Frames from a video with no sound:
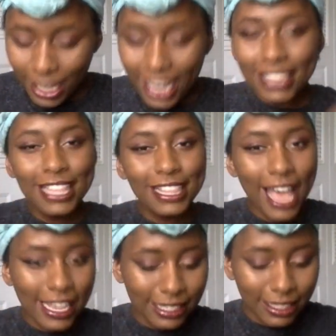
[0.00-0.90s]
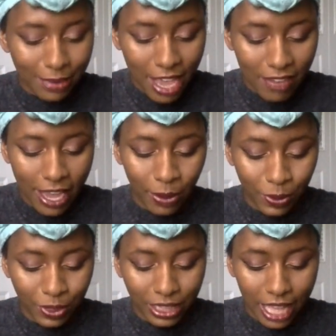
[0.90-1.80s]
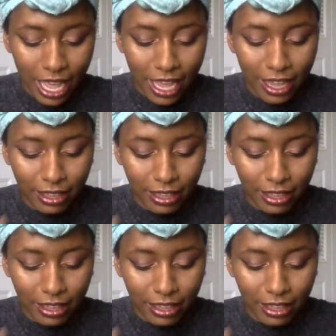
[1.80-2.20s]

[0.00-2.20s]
And then lastly, we have Out in the Lot,